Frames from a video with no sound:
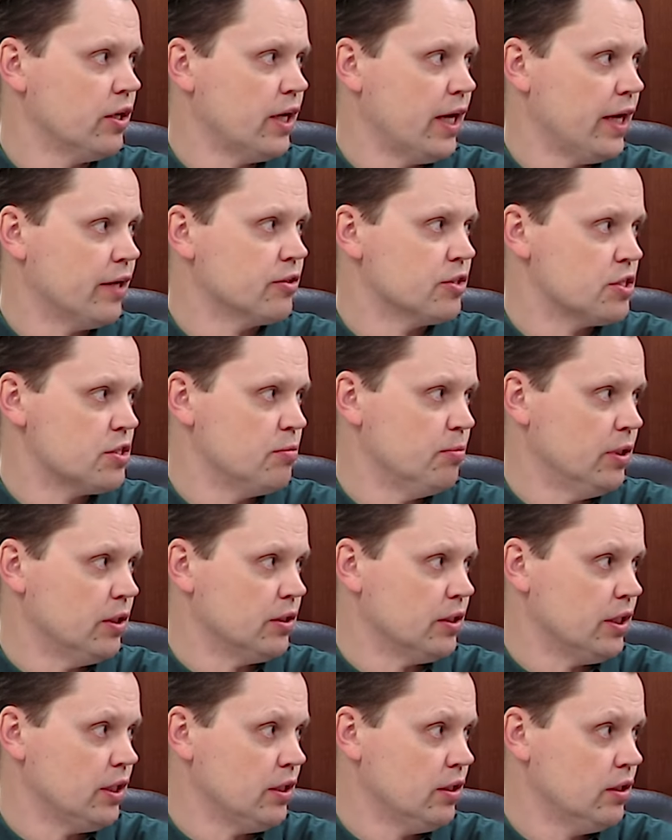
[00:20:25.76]
on agri
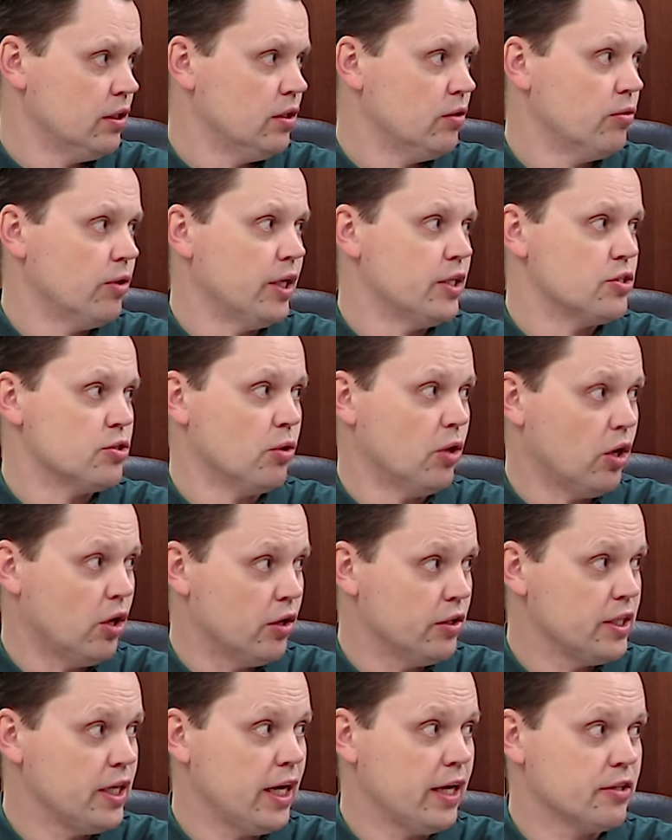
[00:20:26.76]
stability, yeah. right? So
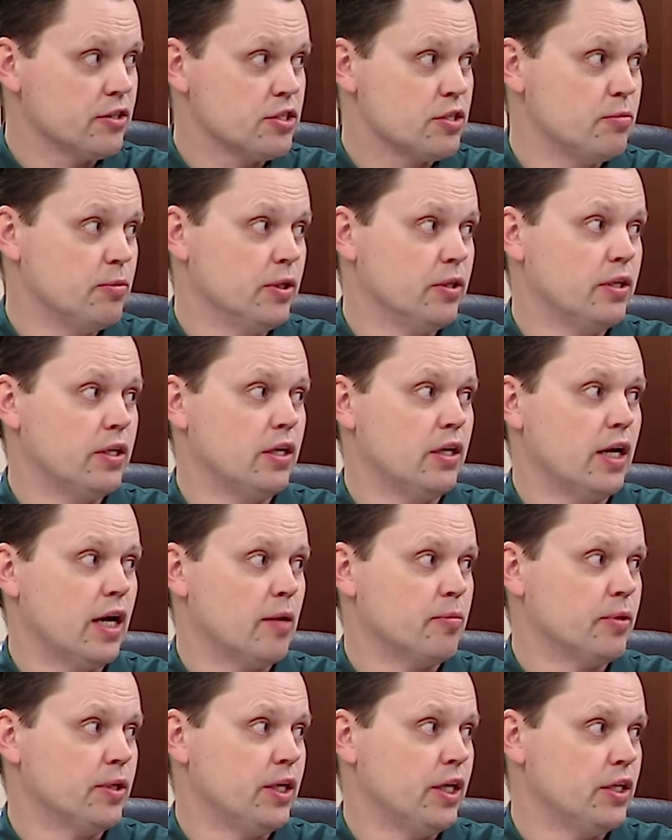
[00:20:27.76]
all the agri stability
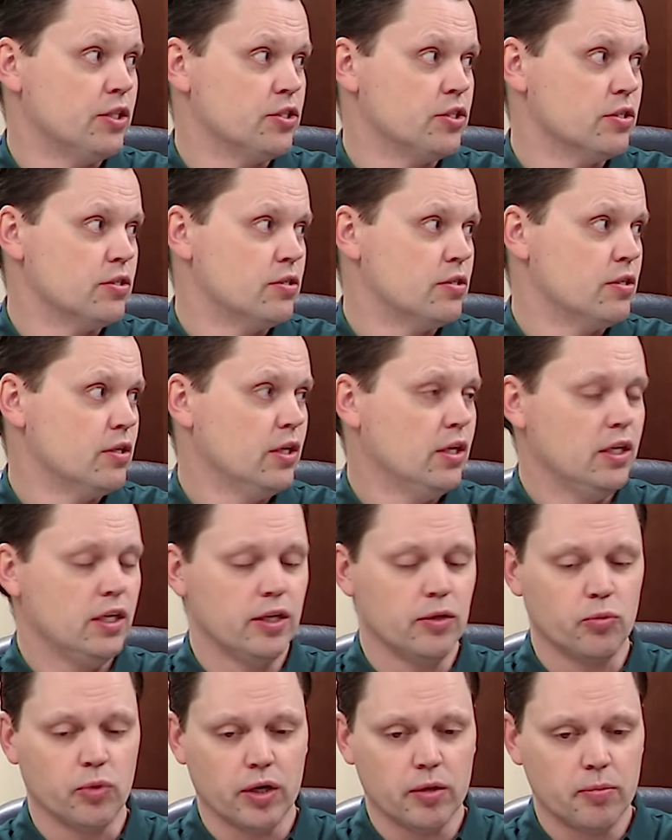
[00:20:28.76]
applications
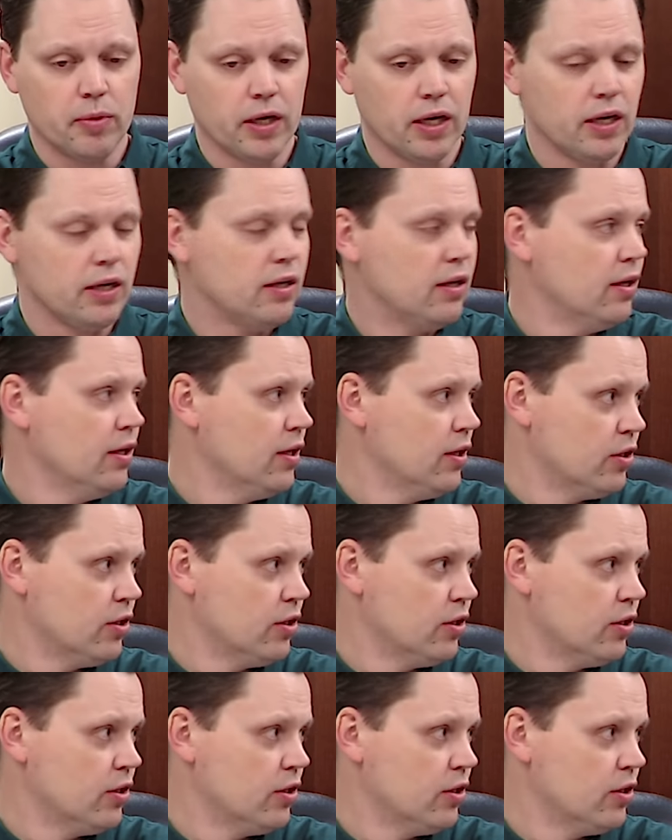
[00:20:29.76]
in Winnipeg